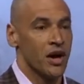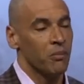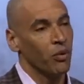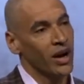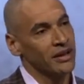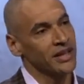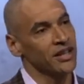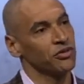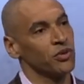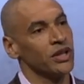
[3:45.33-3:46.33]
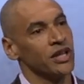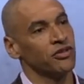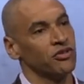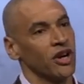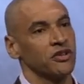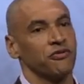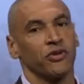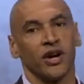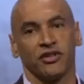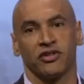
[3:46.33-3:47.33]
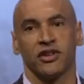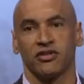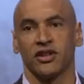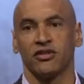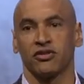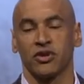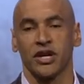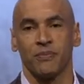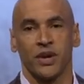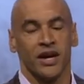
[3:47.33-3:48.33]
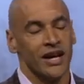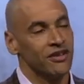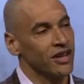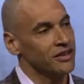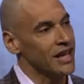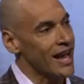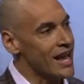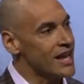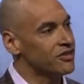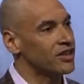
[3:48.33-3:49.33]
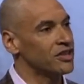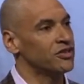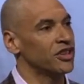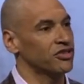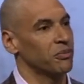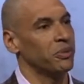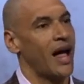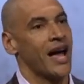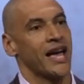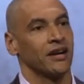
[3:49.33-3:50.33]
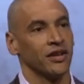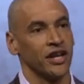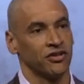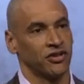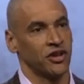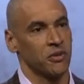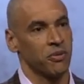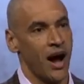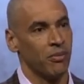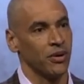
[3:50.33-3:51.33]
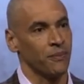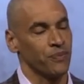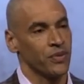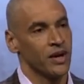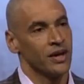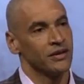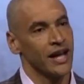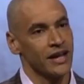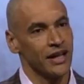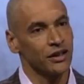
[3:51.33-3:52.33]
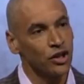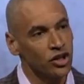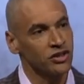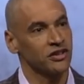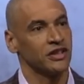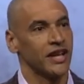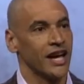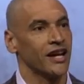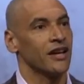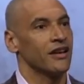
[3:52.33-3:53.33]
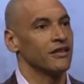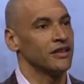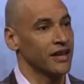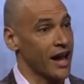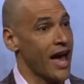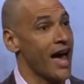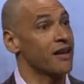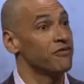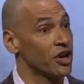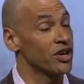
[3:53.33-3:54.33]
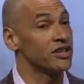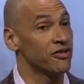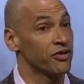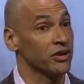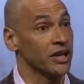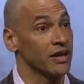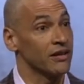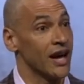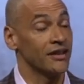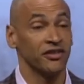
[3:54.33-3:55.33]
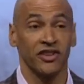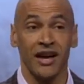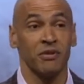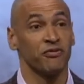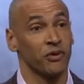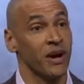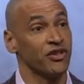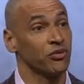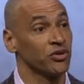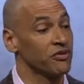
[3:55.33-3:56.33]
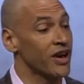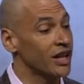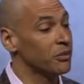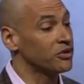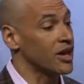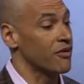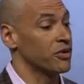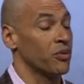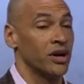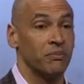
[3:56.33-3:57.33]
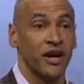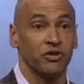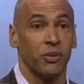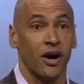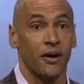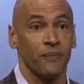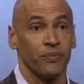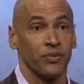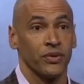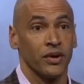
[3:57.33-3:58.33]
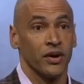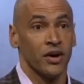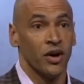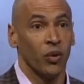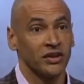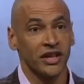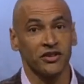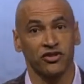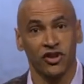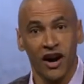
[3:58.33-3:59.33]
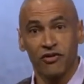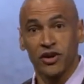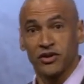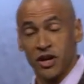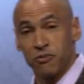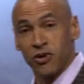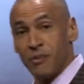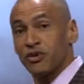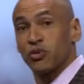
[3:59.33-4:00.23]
But what I think is really instructive for us in this industry is that the A's didn't just apply analytics to their problem, they, they looked at the data that they had very differently. And the same information was available to everyone in baseball. What they discovered, their premise